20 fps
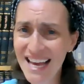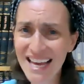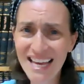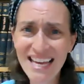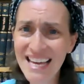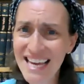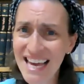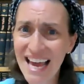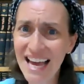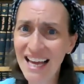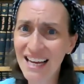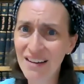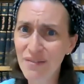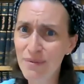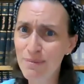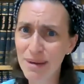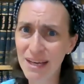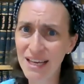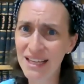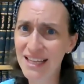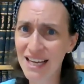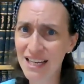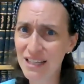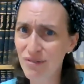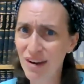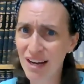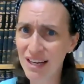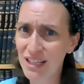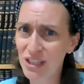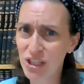He can't even be in the
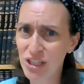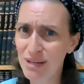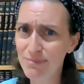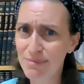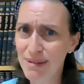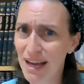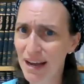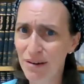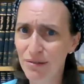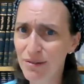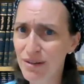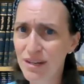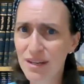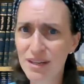Ezrat Nashim now.